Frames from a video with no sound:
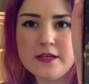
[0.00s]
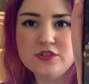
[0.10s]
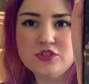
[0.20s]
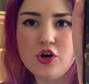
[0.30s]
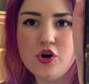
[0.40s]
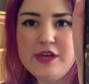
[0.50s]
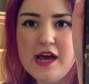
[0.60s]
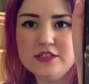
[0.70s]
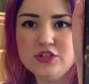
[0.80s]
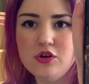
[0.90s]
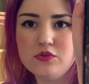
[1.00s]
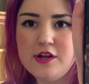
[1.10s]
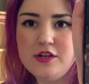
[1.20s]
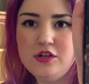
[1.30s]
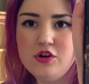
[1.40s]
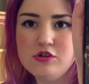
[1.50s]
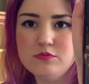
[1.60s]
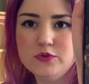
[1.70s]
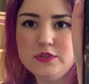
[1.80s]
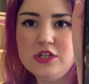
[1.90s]
So yeah, it's already
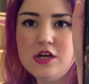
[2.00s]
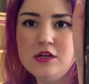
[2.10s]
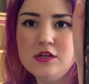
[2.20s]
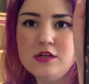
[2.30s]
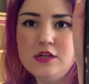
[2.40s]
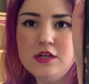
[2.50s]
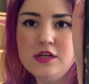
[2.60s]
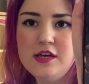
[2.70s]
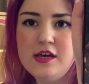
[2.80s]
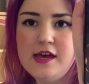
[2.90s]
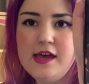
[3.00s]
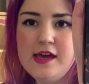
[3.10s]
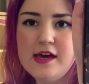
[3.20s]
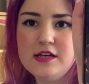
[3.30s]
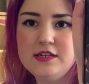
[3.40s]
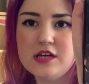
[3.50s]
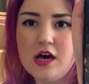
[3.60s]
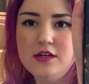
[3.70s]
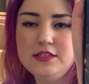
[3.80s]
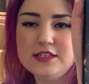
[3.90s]
almost done and
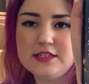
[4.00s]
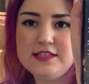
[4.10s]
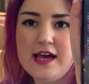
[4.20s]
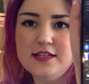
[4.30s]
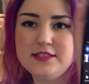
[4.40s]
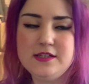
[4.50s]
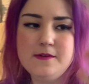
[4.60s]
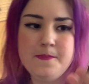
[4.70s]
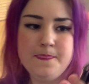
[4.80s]
done. Success.